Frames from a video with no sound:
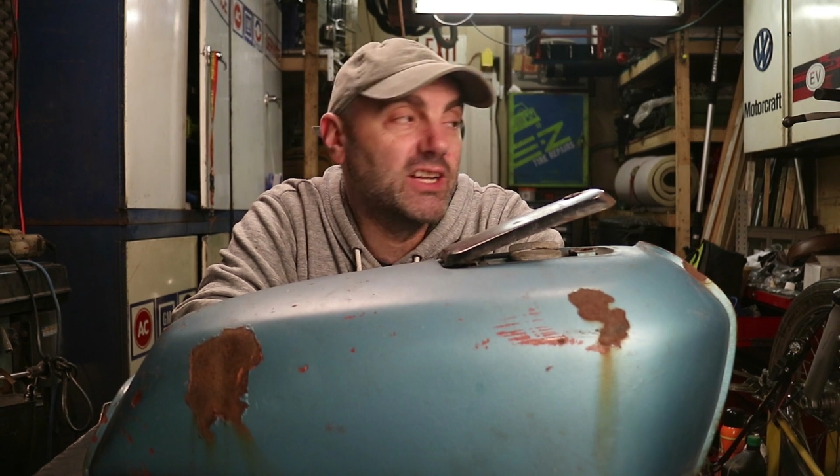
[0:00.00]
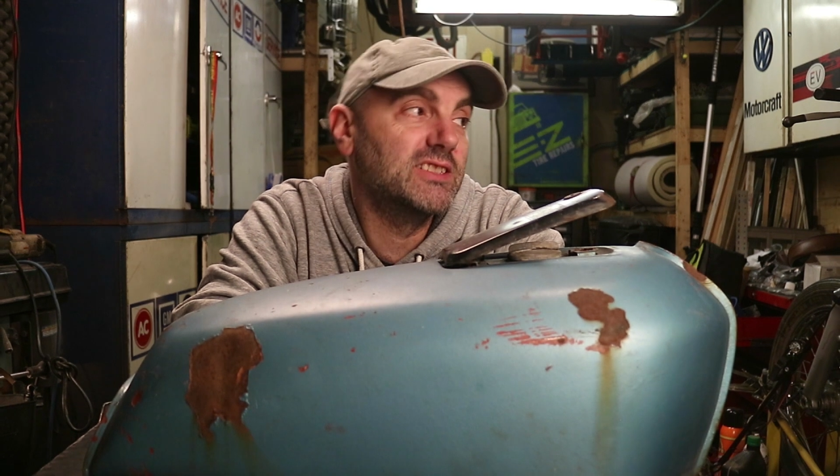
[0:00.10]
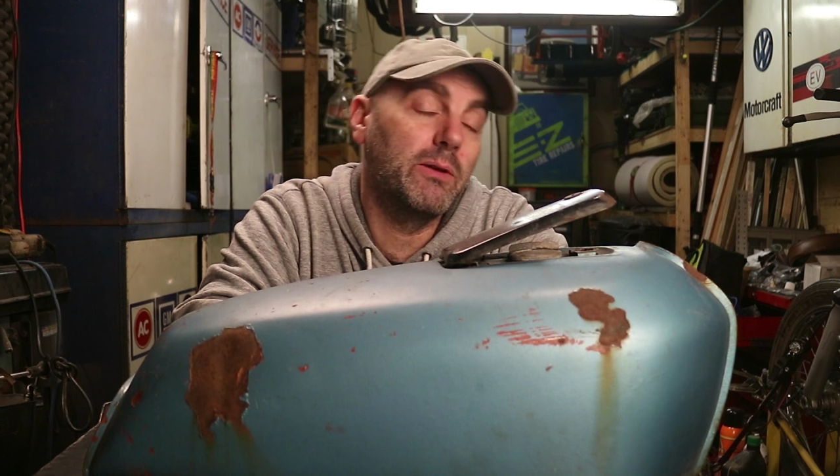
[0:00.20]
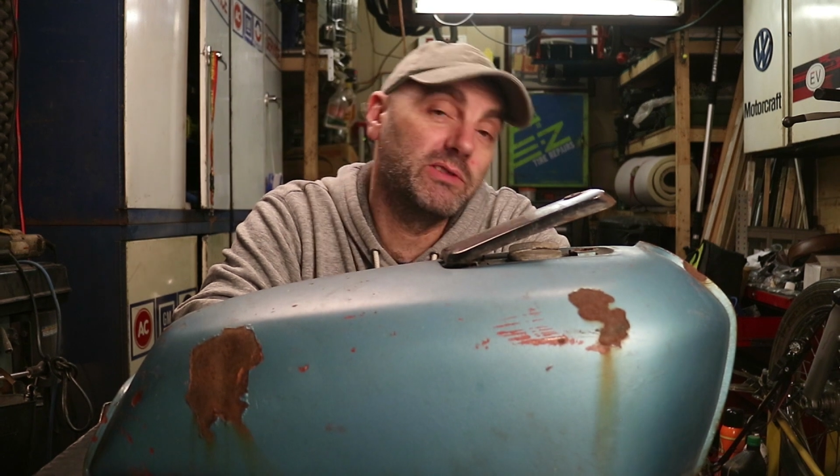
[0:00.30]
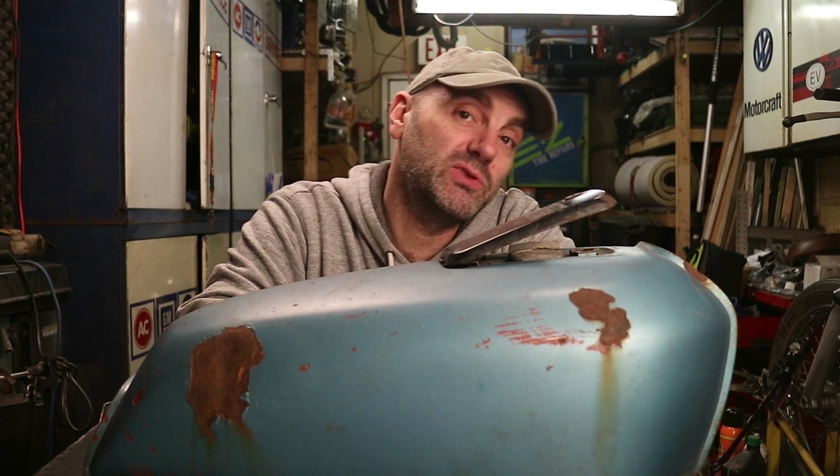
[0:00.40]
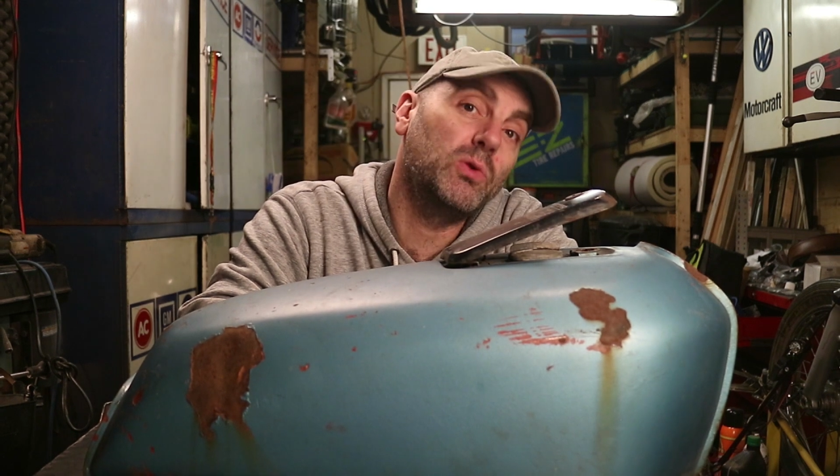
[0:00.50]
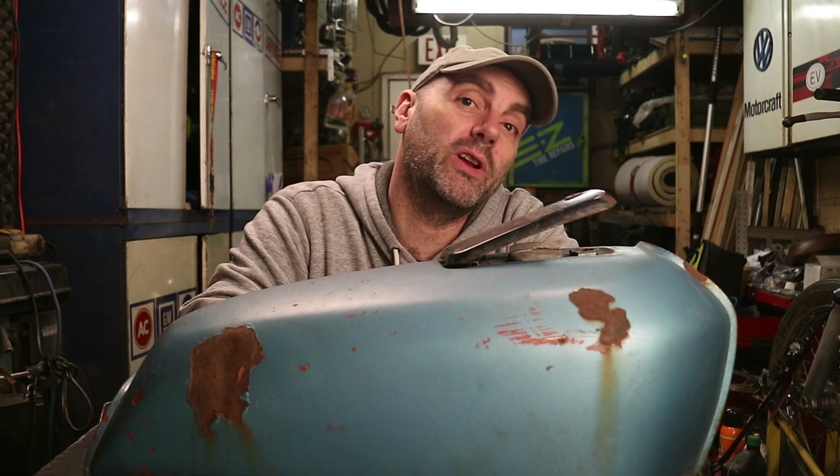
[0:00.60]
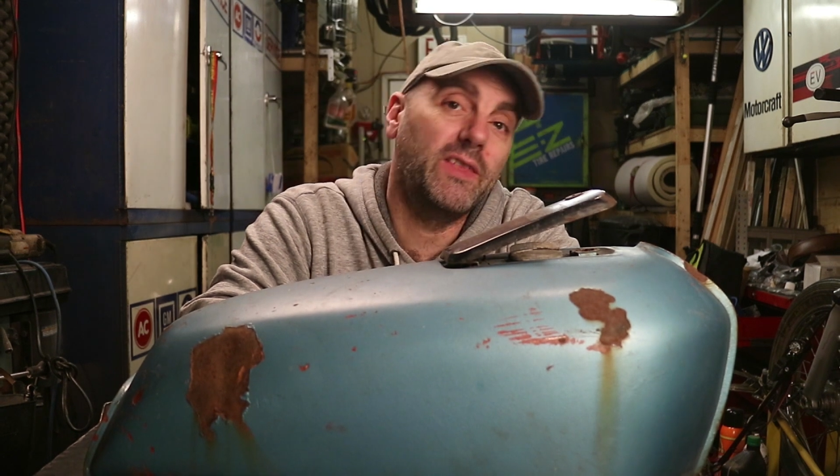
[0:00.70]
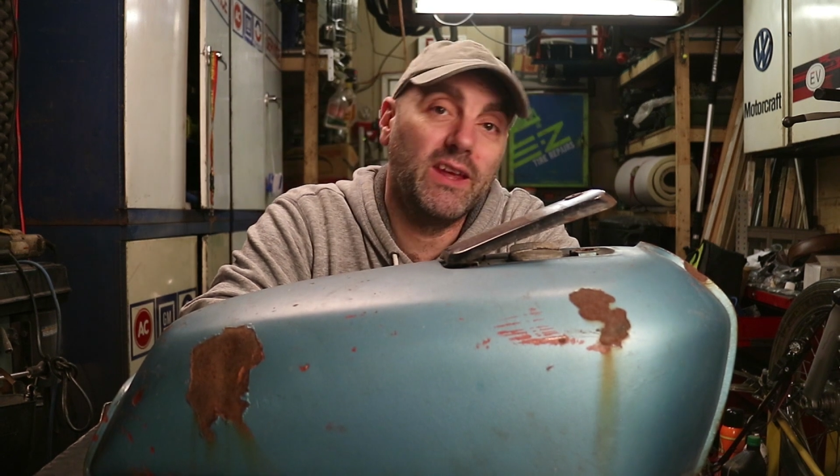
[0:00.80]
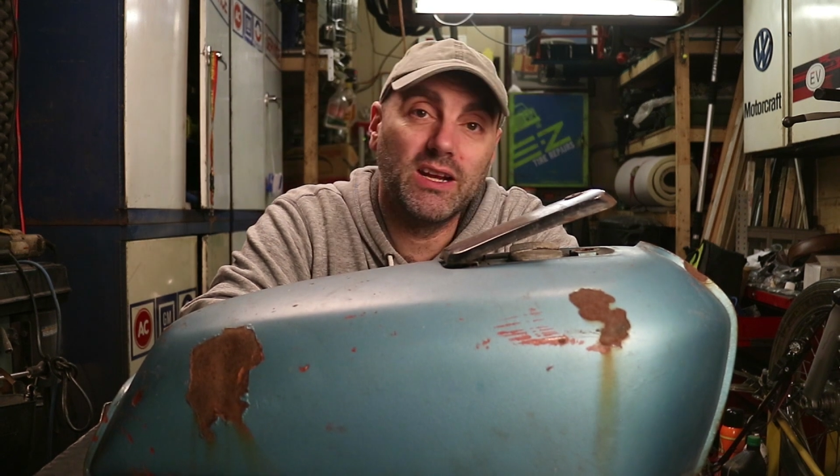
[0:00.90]
because I was sort
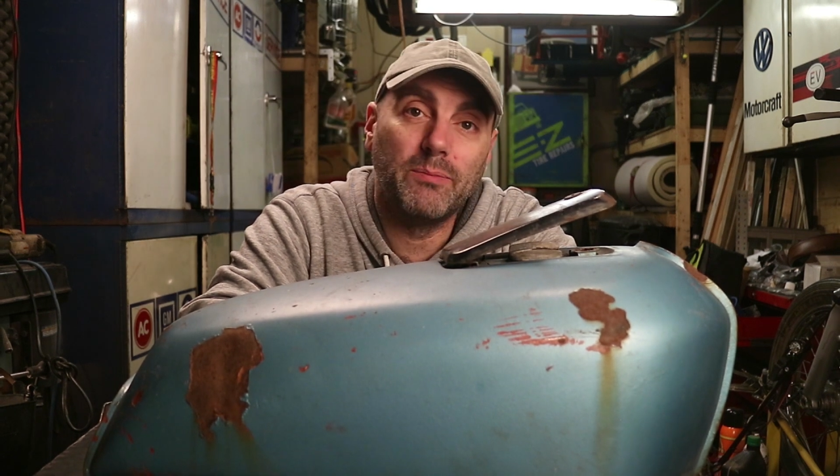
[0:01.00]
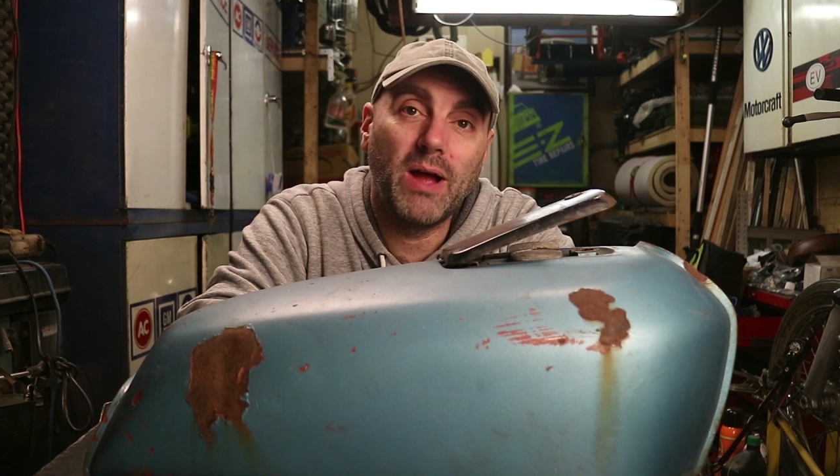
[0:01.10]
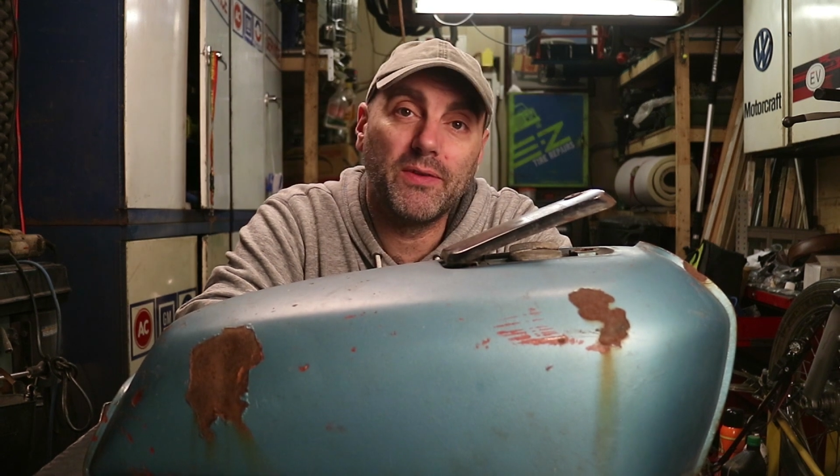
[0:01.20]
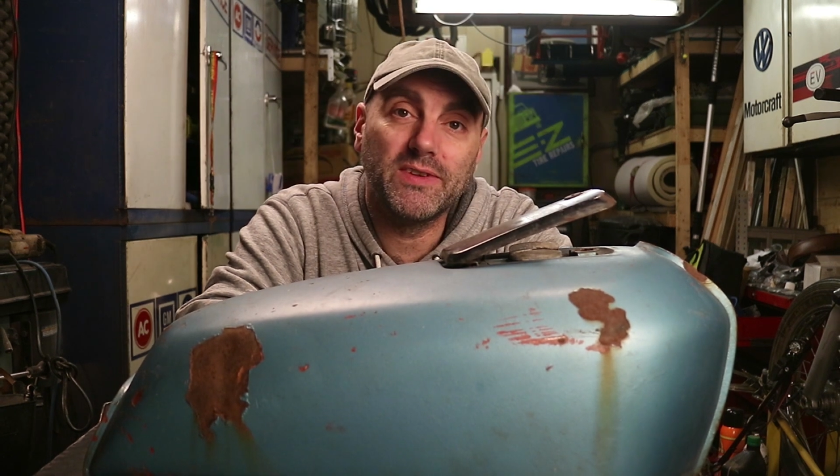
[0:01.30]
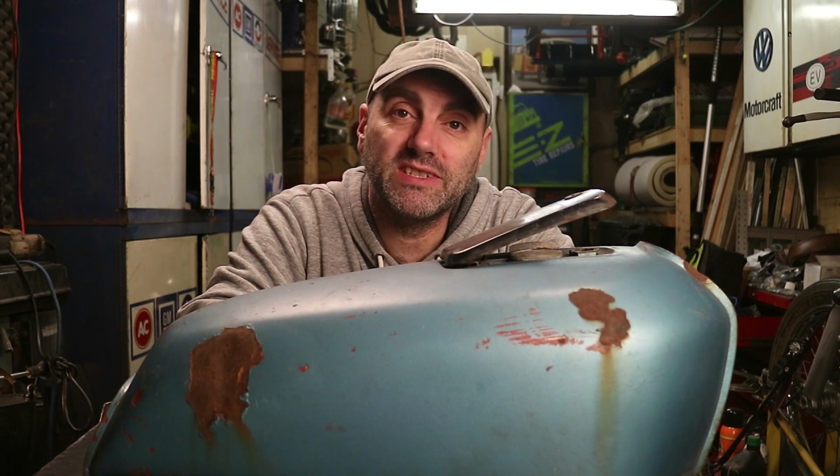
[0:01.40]
of thinking about the